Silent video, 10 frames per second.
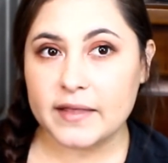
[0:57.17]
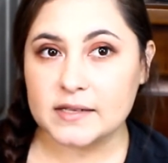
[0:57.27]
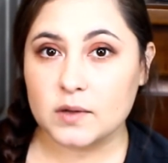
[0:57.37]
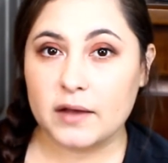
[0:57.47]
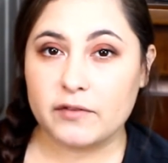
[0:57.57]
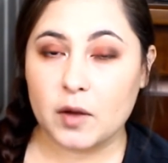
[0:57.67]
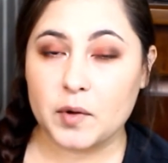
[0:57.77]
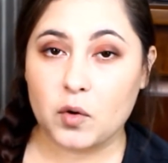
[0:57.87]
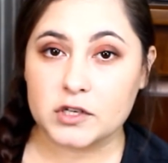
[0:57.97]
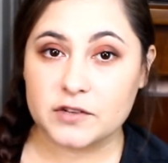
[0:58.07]
That's why I have not
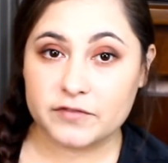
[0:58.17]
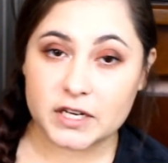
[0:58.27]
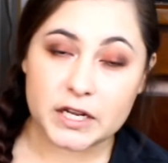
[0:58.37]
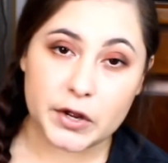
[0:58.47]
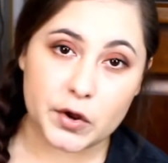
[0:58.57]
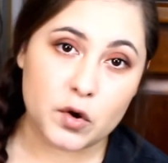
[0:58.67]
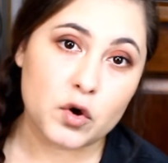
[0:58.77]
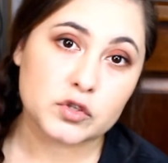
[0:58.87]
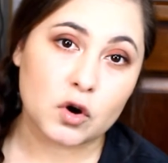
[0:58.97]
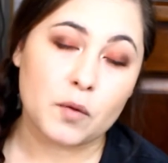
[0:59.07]
been watching
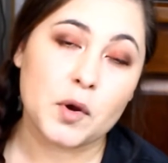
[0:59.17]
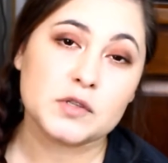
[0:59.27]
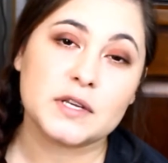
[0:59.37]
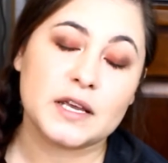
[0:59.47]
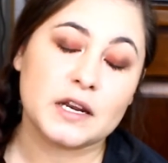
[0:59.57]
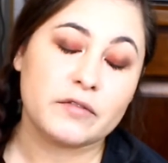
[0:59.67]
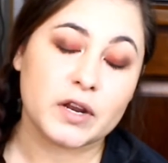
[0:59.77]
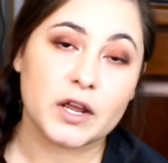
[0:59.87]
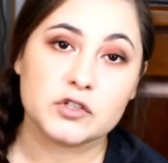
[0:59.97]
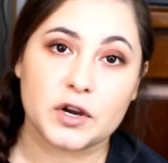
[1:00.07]
videos or posting any
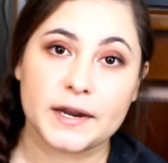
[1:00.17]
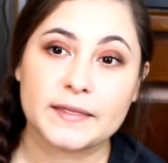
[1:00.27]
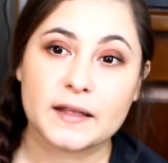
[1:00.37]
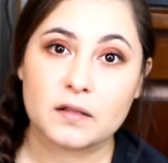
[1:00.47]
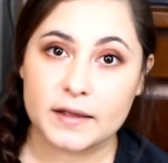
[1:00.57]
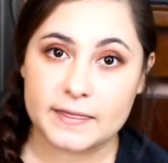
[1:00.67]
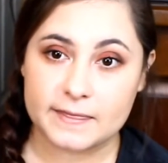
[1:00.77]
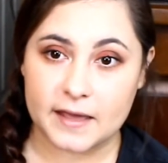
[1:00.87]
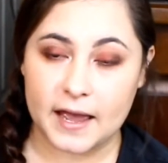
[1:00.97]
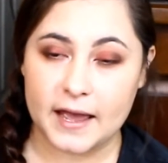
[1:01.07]
videos or anything like
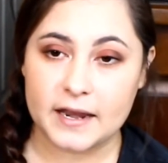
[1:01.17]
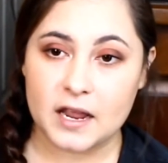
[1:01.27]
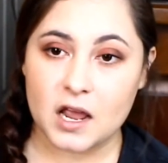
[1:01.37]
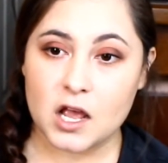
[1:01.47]
that.